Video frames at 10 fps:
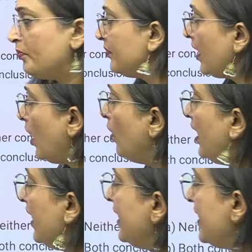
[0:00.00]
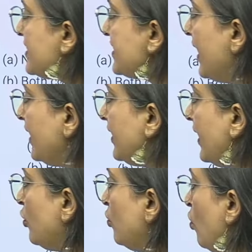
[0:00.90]
Now, he is saying that
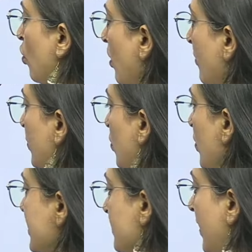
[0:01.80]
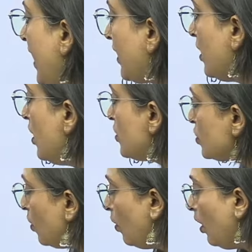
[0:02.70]
no blue is black.
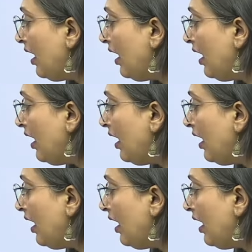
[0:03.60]
So,